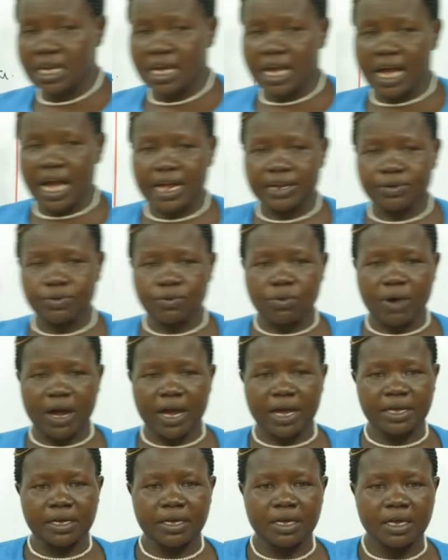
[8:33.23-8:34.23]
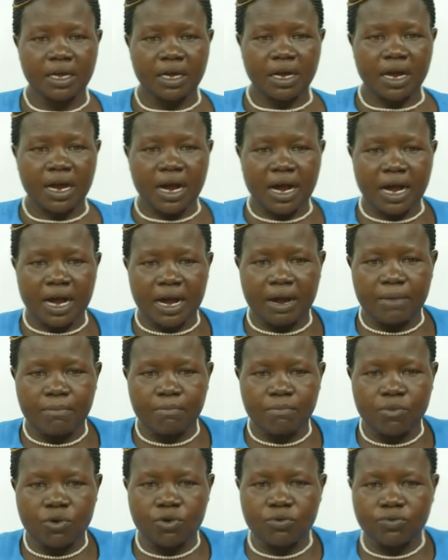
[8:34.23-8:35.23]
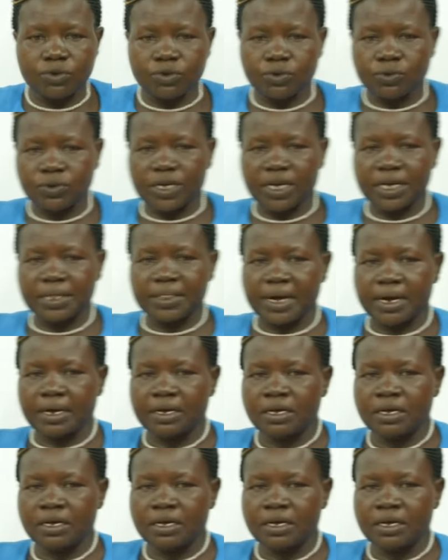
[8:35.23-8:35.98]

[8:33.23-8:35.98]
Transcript: and y move together.